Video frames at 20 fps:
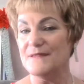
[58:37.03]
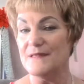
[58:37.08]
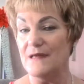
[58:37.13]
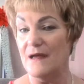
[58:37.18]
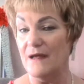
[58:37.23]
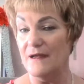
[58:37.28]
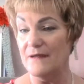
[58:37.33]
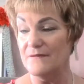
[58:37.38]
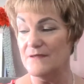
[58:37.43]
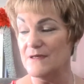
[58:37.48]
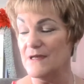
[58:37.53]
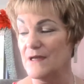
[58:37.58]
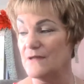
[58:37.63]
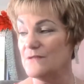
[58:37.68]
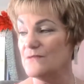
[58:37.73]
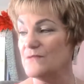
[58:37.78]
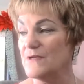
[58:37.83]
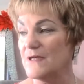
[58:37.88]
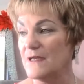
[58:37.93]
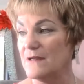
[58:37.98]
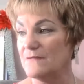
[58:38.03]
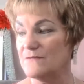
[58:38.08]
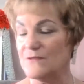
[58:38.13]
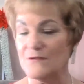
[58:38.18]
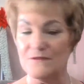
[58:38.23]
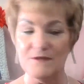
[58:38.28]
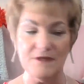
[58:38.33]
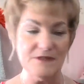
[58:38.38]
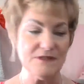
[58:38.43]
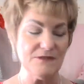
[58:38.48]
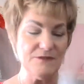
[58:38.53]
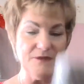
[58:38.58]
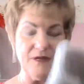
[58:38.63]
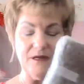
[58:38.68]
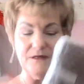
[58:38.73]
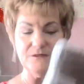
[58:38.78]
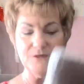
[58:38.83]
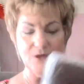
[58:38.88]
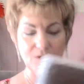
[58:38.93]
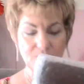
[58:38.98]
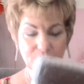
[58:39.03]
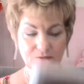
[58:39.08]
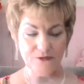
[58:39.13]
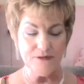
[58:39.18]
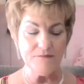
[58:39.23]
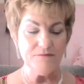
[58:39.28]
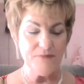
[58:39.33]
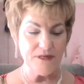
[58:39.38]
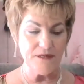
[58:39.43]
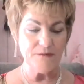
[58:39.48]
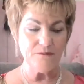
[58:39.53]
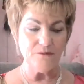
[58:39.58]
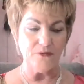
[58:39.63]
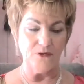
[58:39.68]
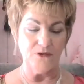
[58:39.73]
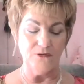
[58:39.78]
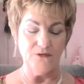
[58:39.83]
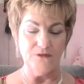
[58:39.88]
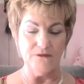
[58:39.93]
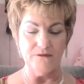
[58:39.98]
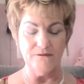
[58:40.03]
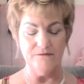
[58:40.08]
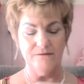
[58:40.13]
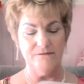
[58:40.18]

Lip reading: I have another one after this one. I don't remember.